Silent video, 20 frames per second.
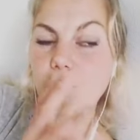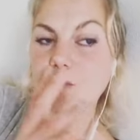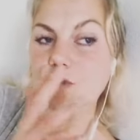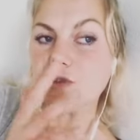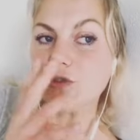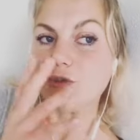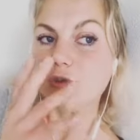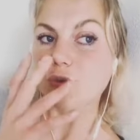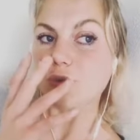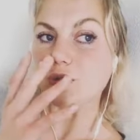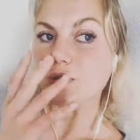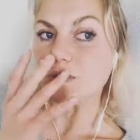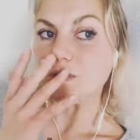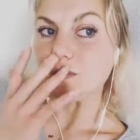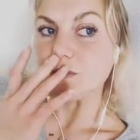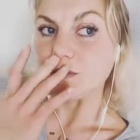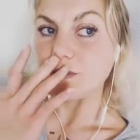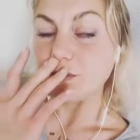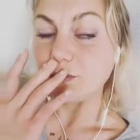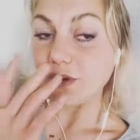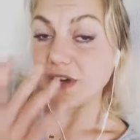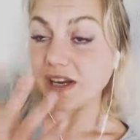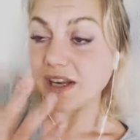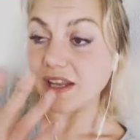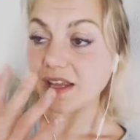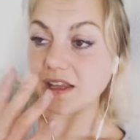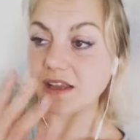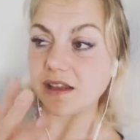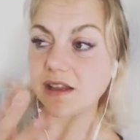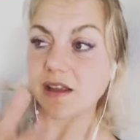to
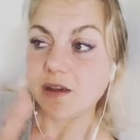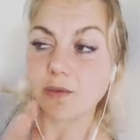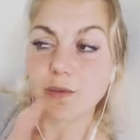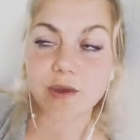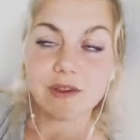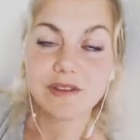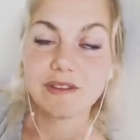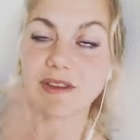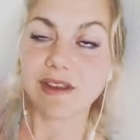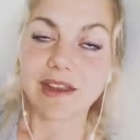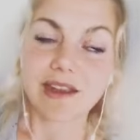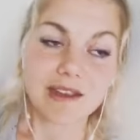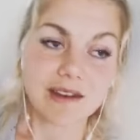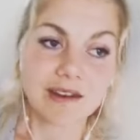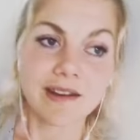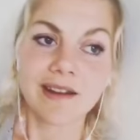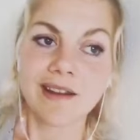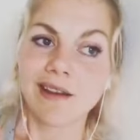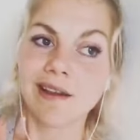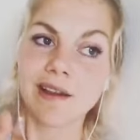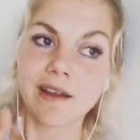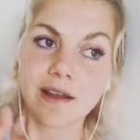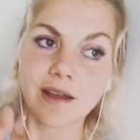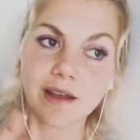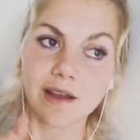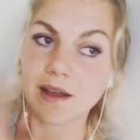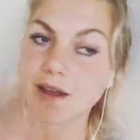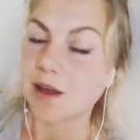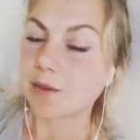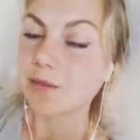really, once again,
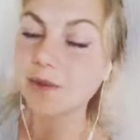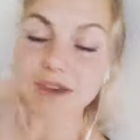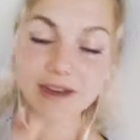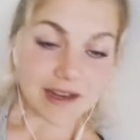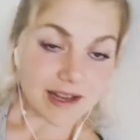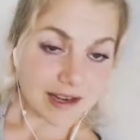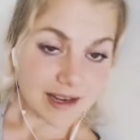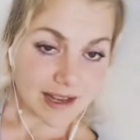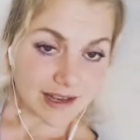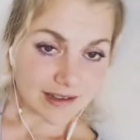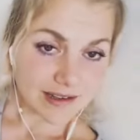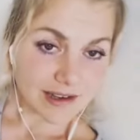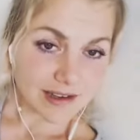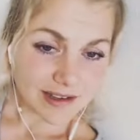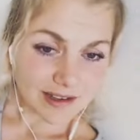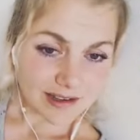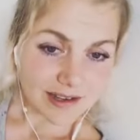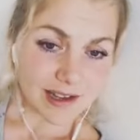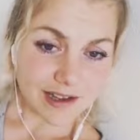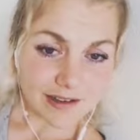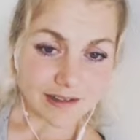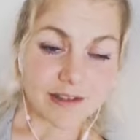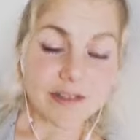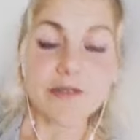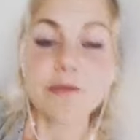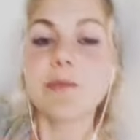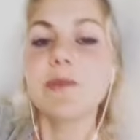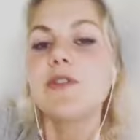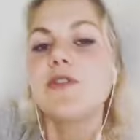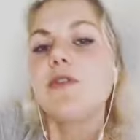I'm not neglecting the negative,
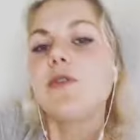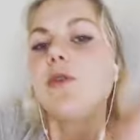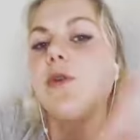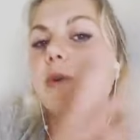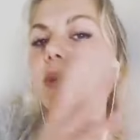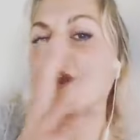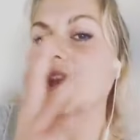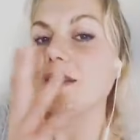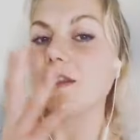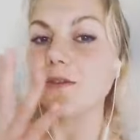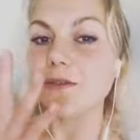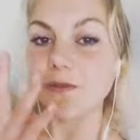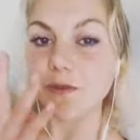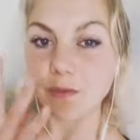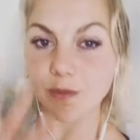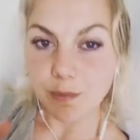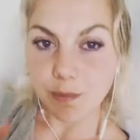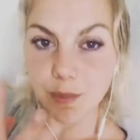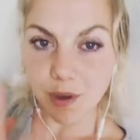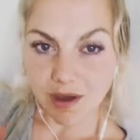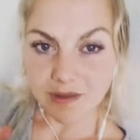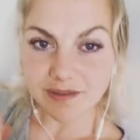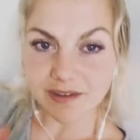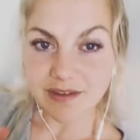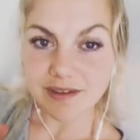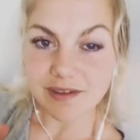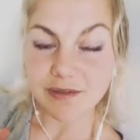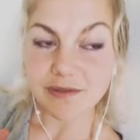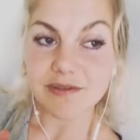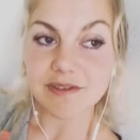but to look at it from the
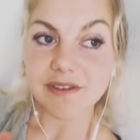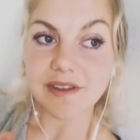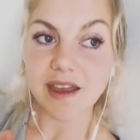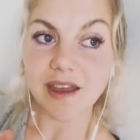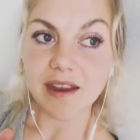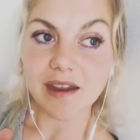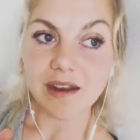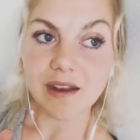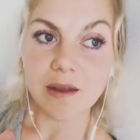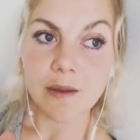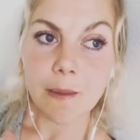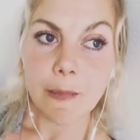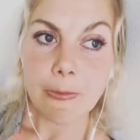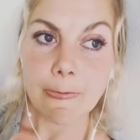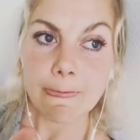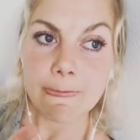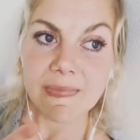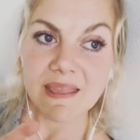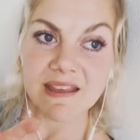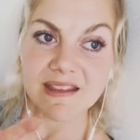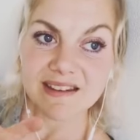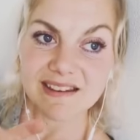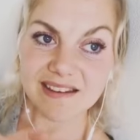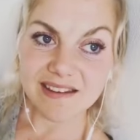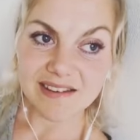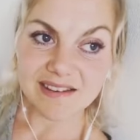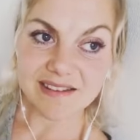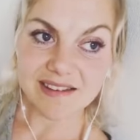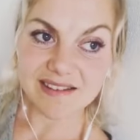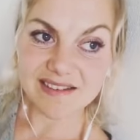positive side.
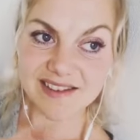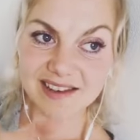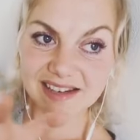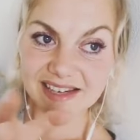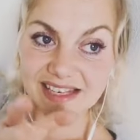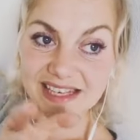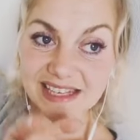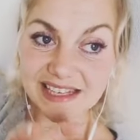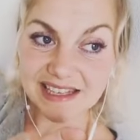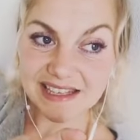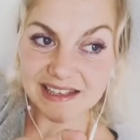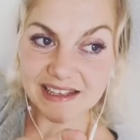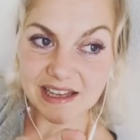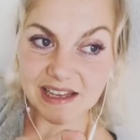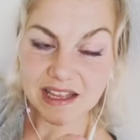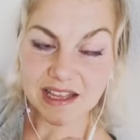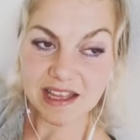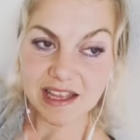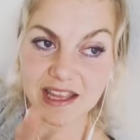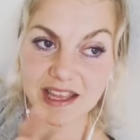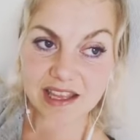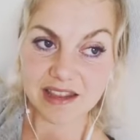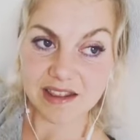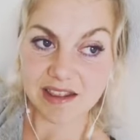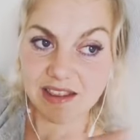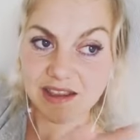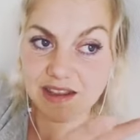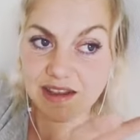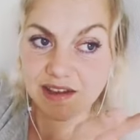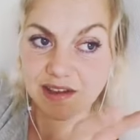This is a lead
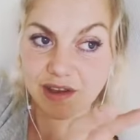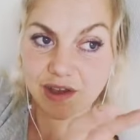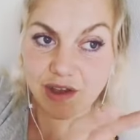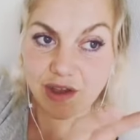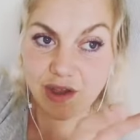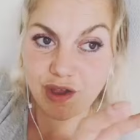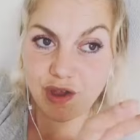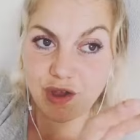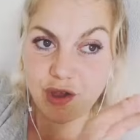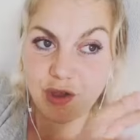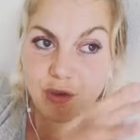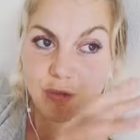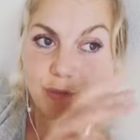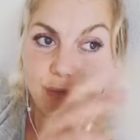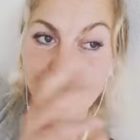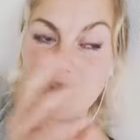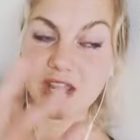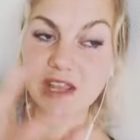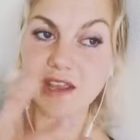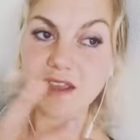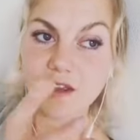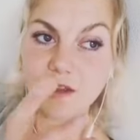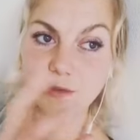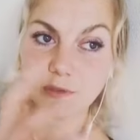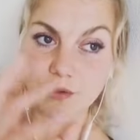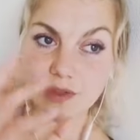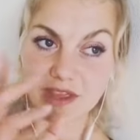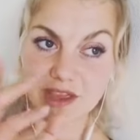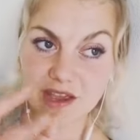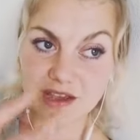in the
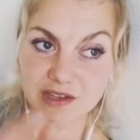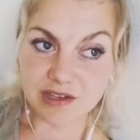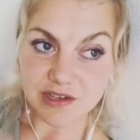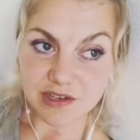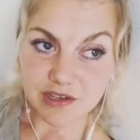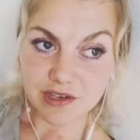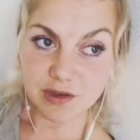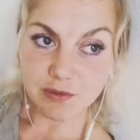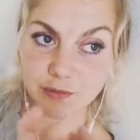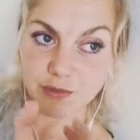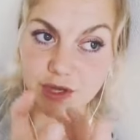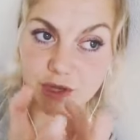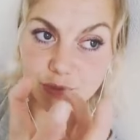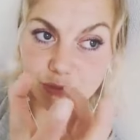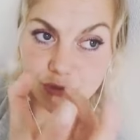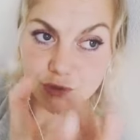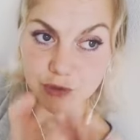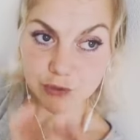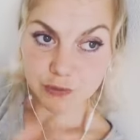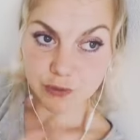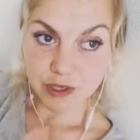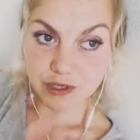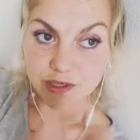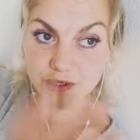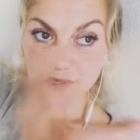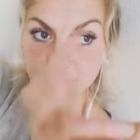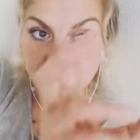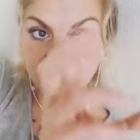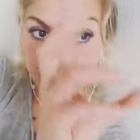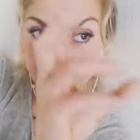recreation and
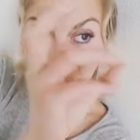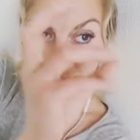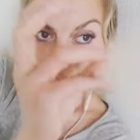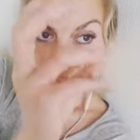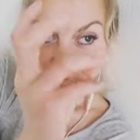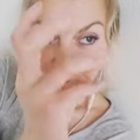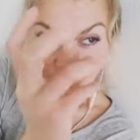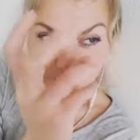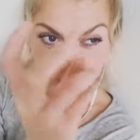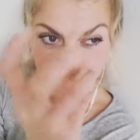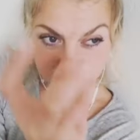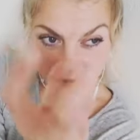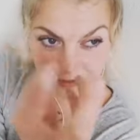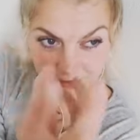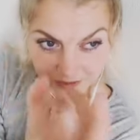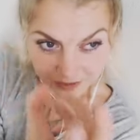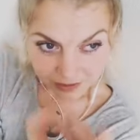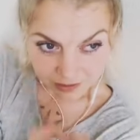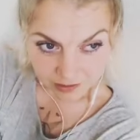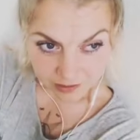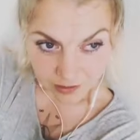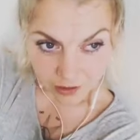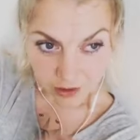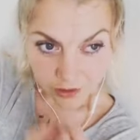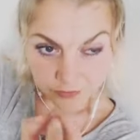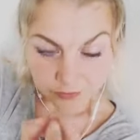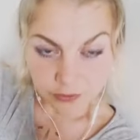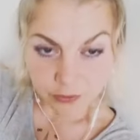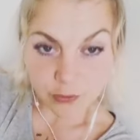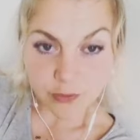reconstruction of feeling
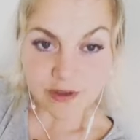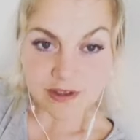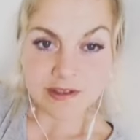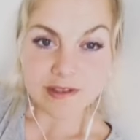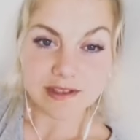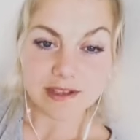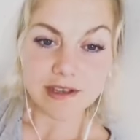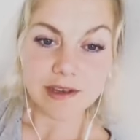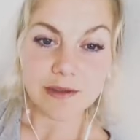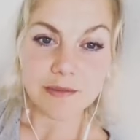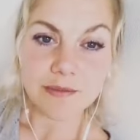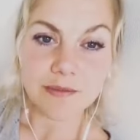of unity.